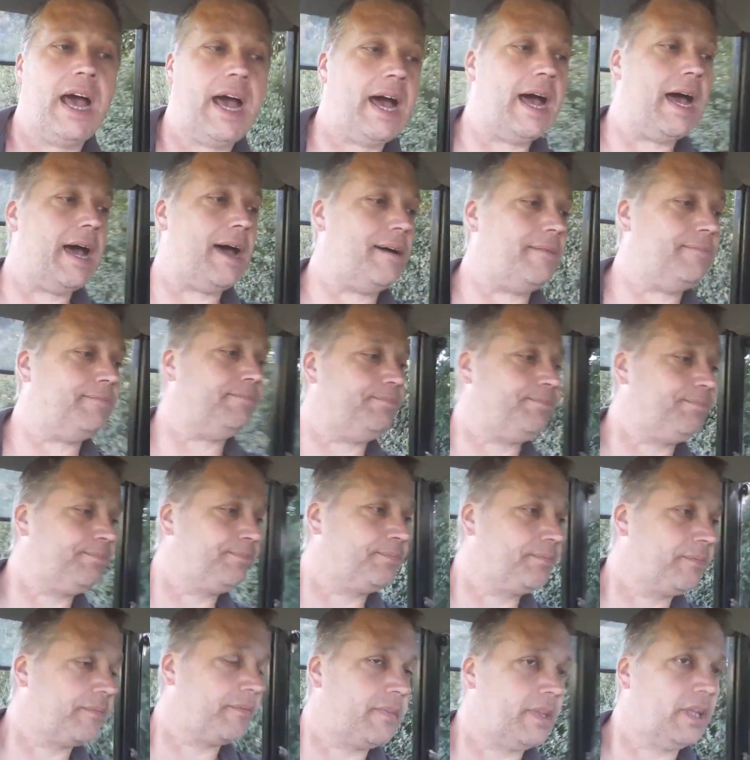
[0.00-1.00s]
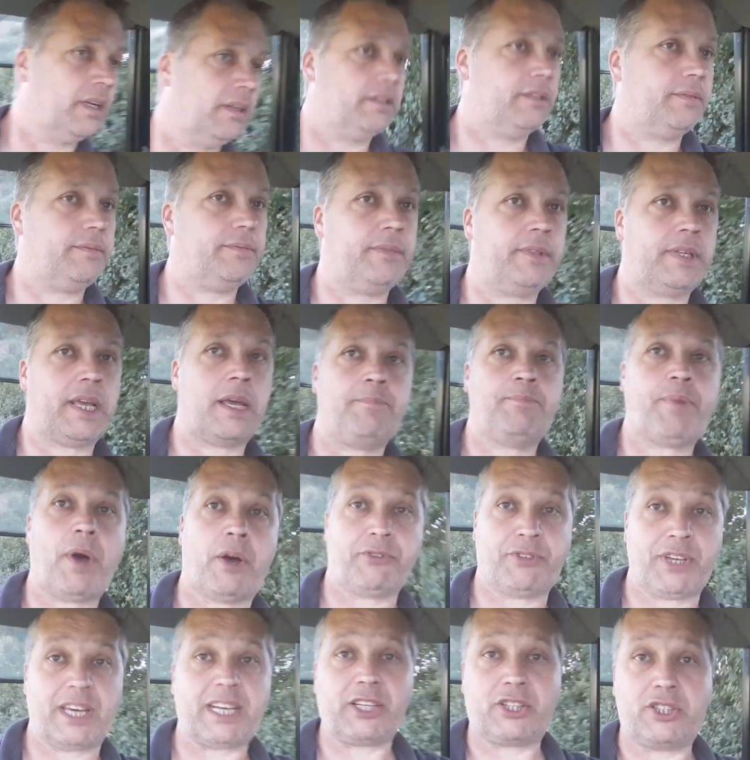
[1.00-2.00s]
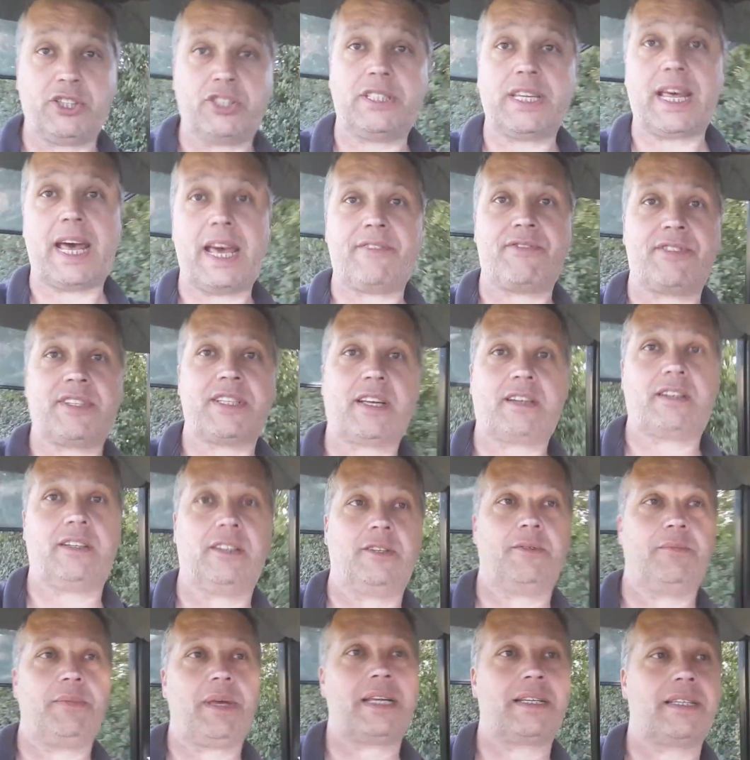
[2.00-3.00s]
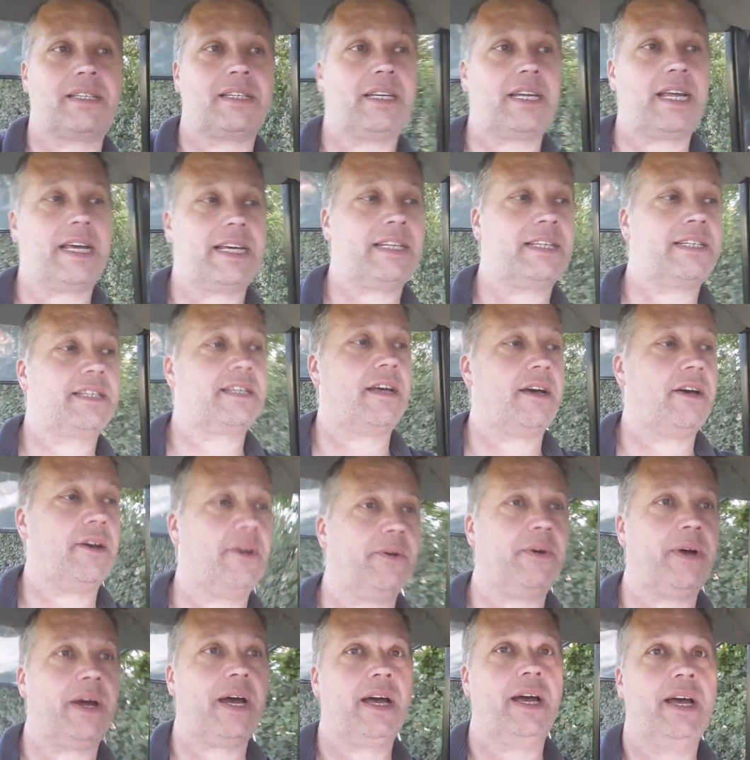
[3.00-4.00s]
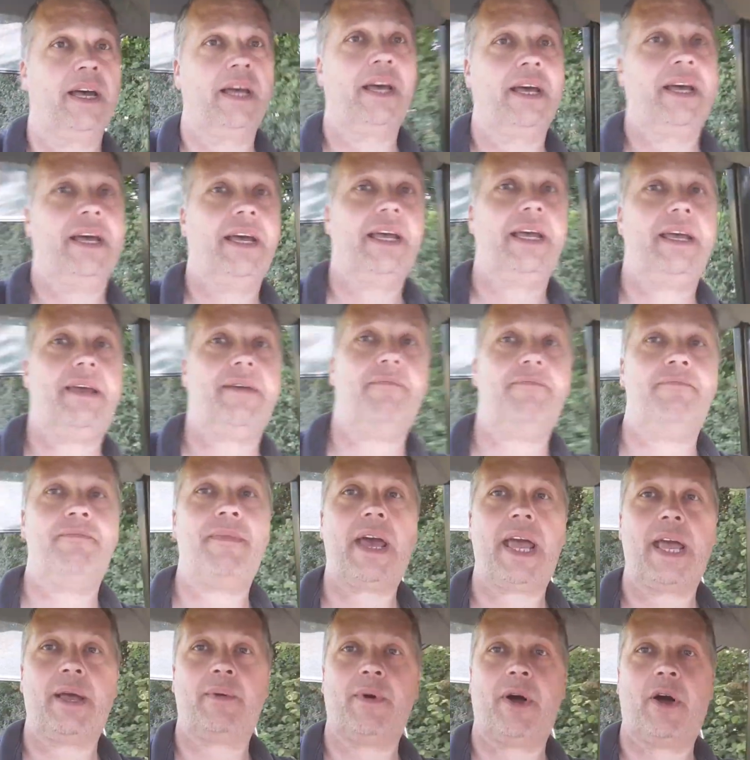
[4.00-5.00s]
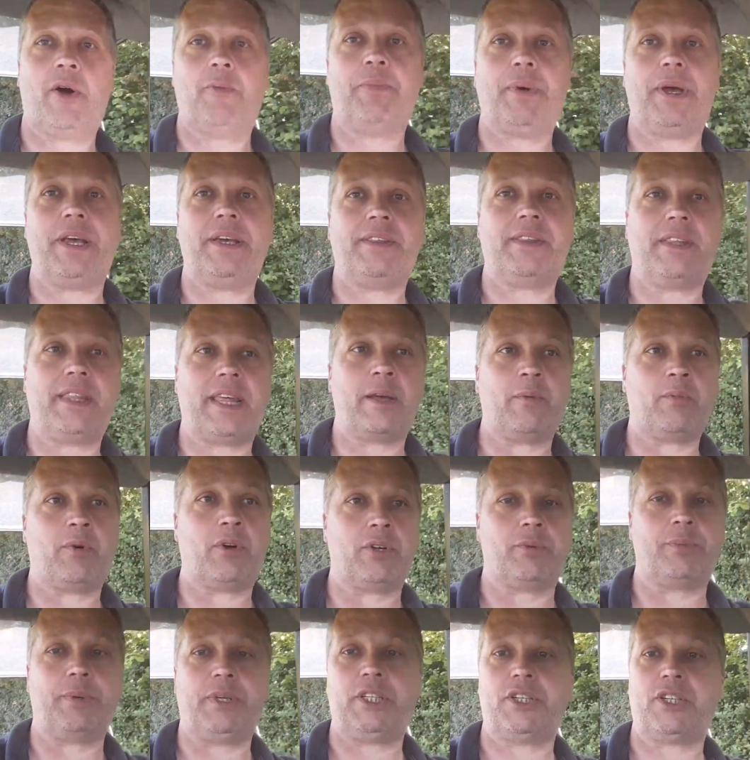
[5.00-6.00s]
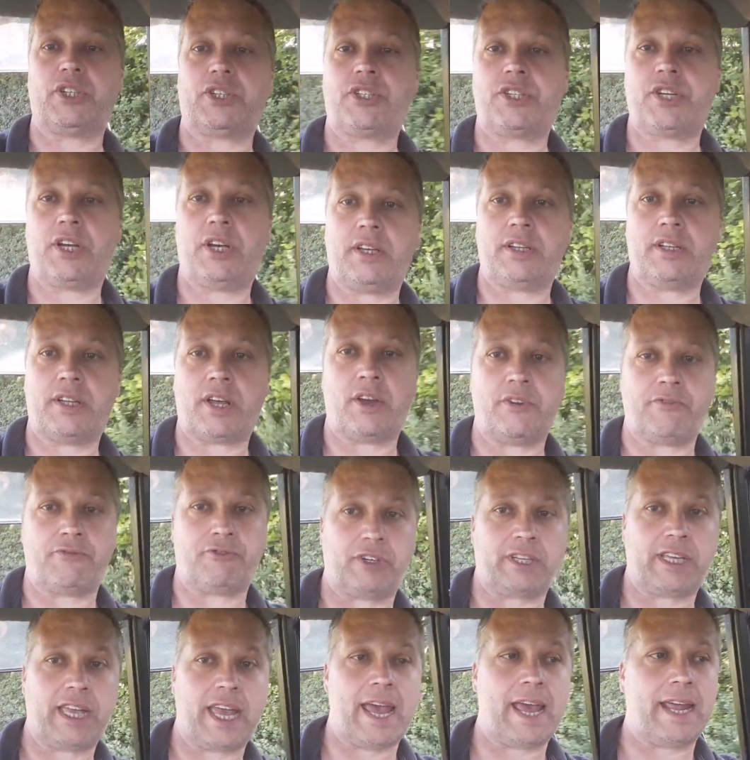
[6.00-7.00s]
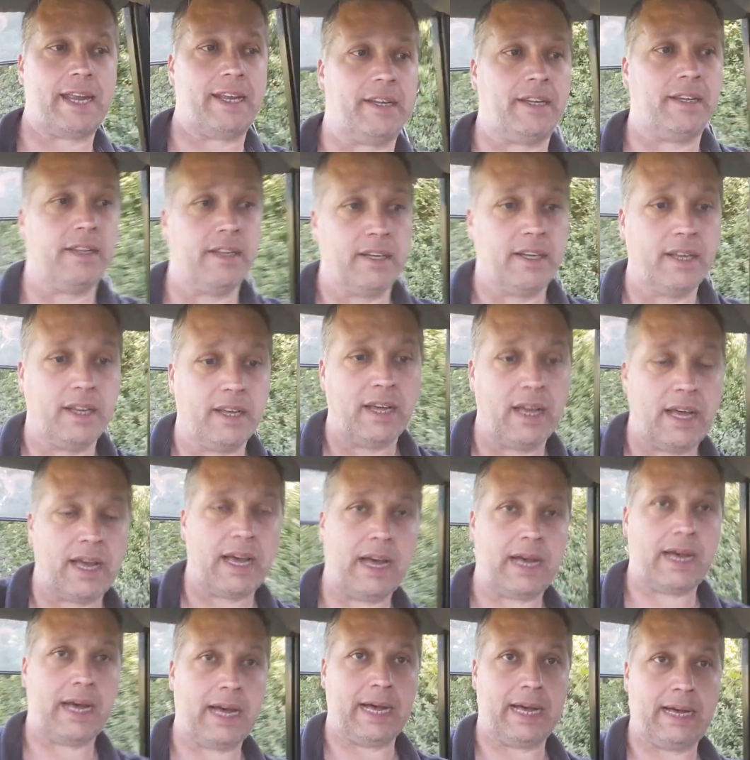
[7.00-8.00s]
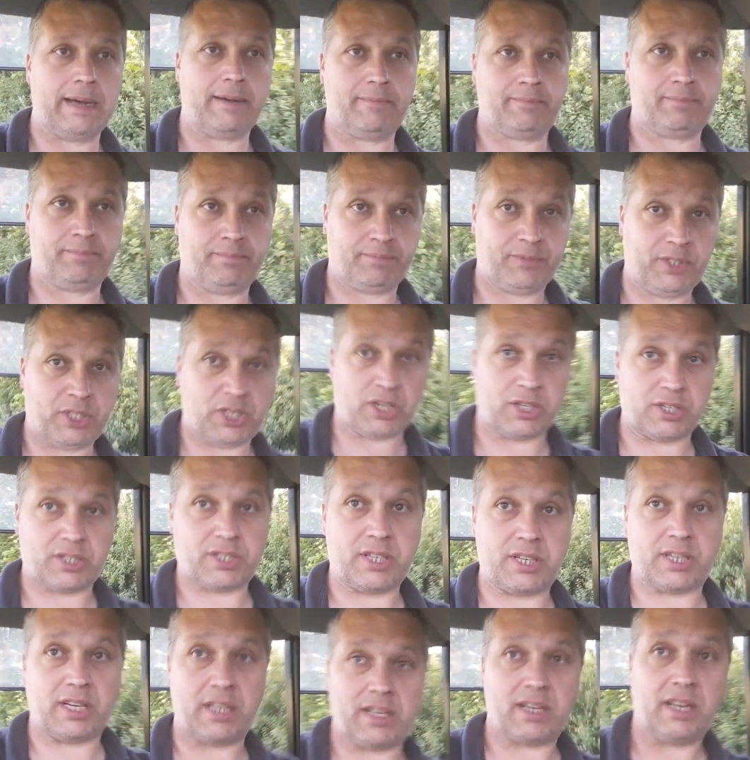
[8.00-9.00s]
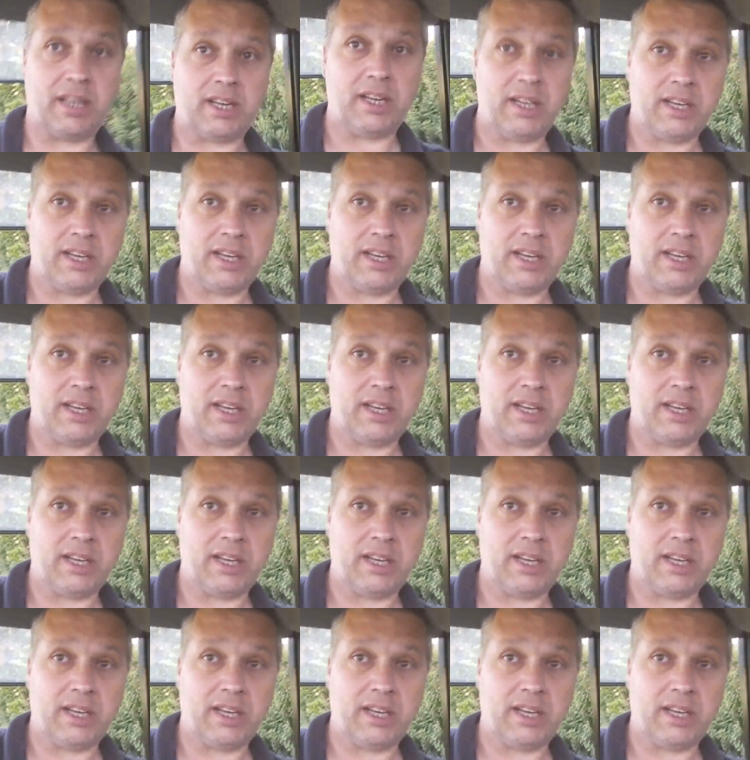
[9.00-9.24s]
Um, they both had a good day of sun on them yesterday, so uh, it may well be that they want to be just turned over again, um, just to